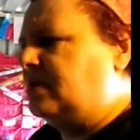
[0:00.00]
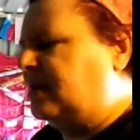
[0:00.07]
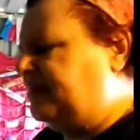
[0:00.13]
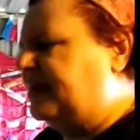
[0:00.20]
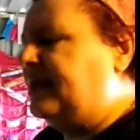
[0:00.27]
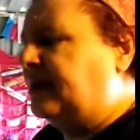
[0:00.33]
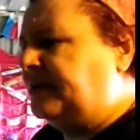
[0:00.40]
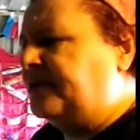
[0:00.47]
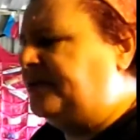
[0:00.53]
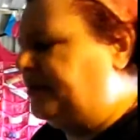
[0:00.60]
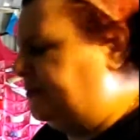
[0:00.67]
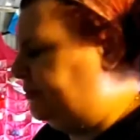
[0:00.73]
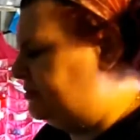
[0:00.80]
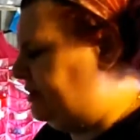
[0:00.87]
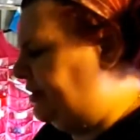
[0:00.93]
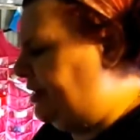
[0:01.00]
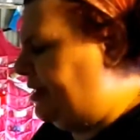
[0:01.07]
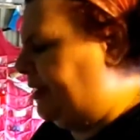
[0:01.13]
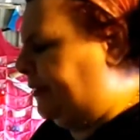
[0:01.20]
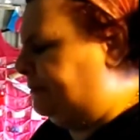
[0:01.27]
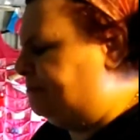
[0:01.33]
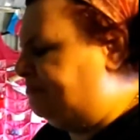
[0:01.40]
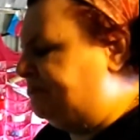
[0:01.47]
think I did use it, yeah.